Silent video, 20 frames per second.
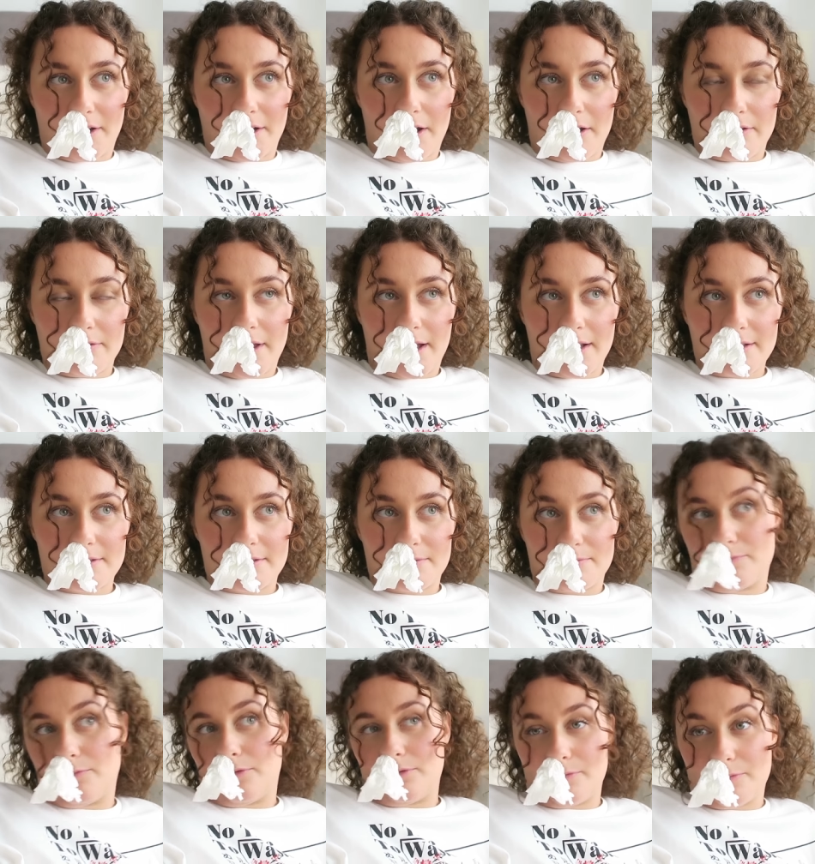I know that's
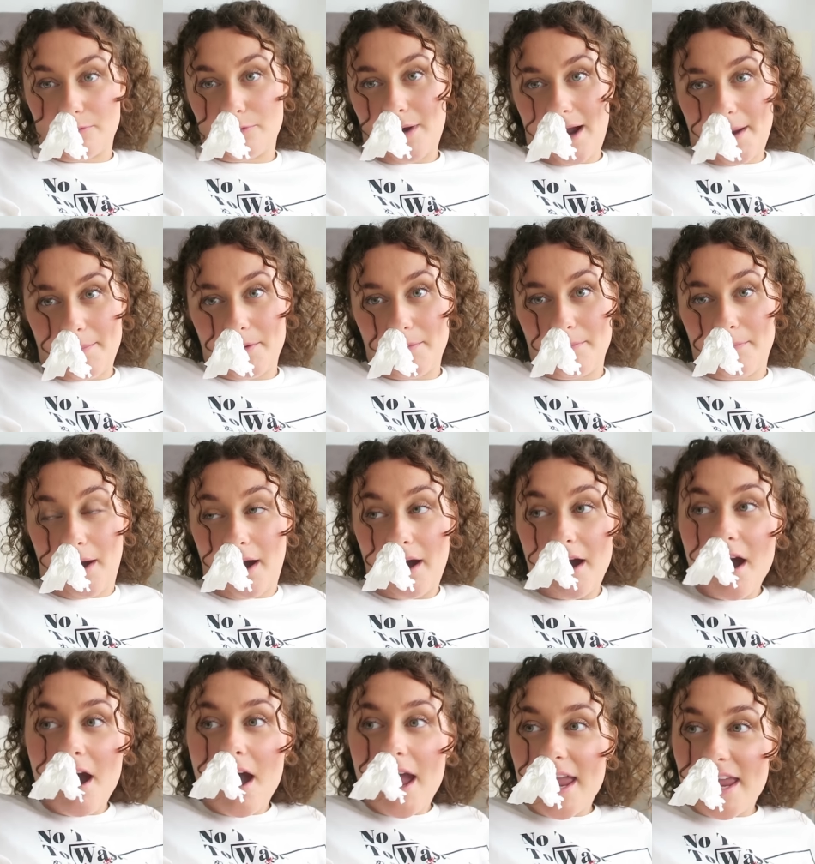what will happen,
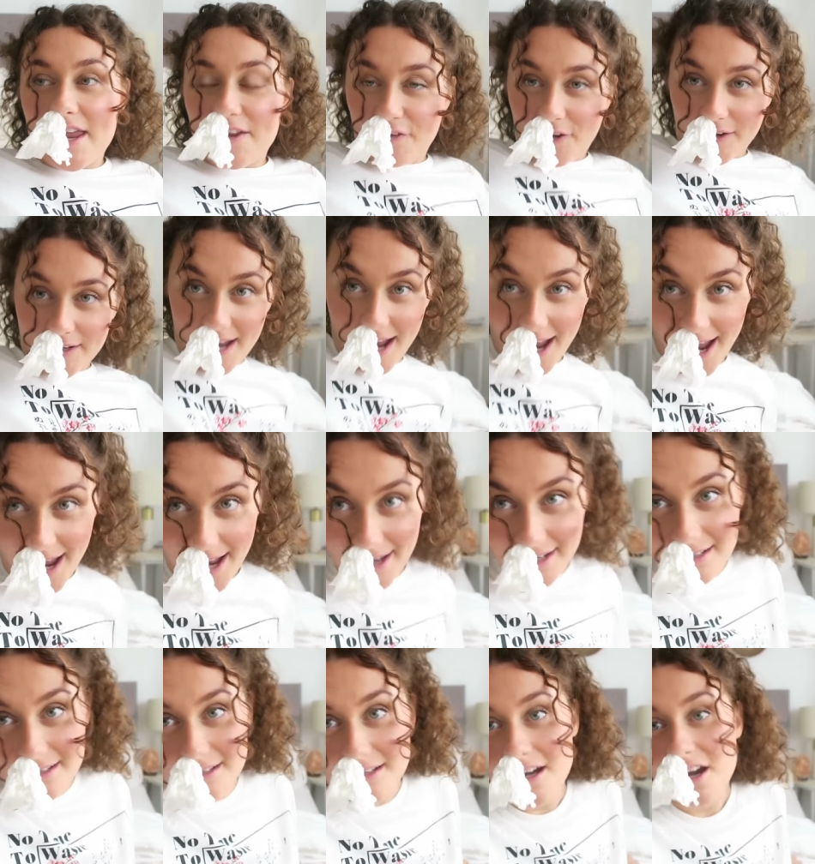but if I
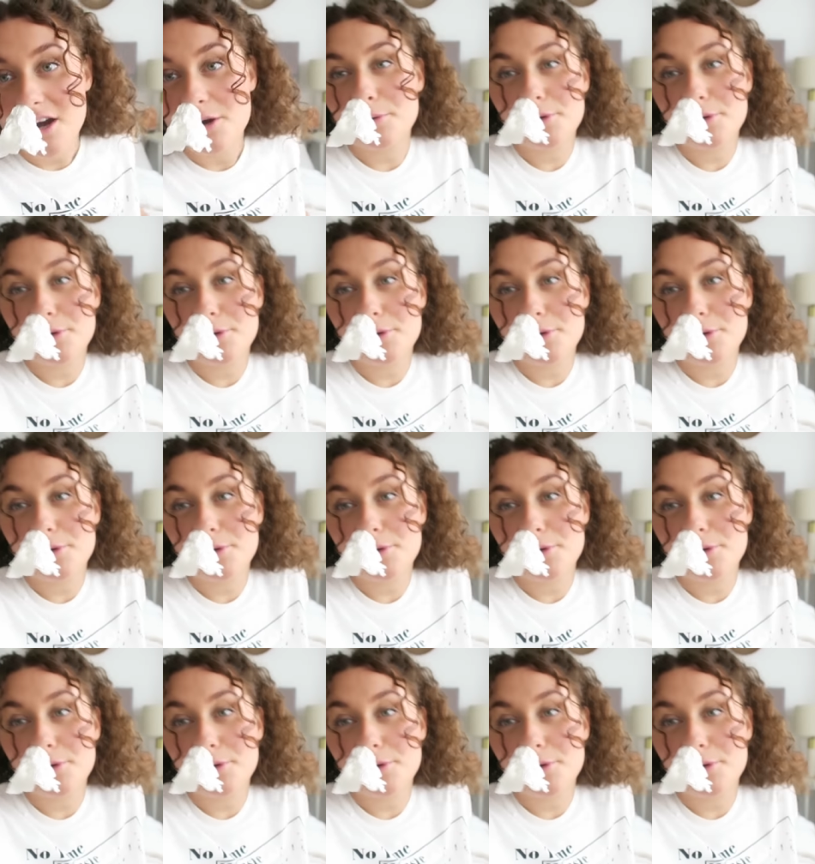can,